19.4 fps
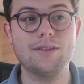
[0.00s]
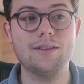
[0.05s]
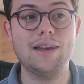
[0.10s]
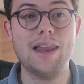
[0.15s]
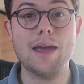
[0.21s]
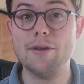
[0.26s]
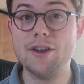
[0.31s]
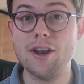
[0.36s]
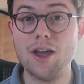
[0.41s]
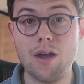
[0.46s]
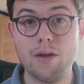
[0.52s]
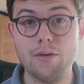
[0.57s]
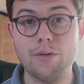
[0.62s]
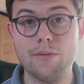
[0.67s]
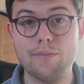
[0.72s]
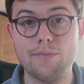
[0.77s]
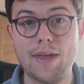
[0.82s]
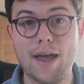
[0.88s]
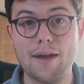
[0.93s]
Let me
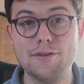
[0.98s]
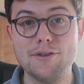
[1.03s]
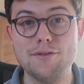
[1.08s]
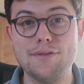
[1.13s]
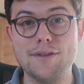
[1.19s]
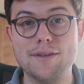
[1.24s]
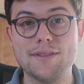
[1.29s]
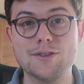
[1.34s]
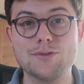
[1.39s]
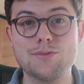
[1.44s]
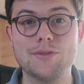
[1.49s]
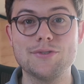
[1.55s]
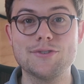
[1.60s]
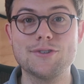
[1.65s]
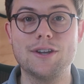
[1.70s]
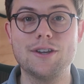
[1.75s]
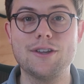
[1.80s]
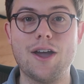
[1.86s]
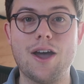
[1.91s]
know how you think this one's
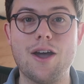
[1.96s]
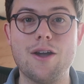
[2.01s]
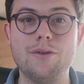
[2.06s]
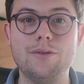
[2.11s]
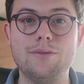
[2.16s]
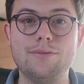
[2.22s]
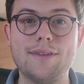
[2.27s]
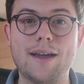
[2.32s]
going to go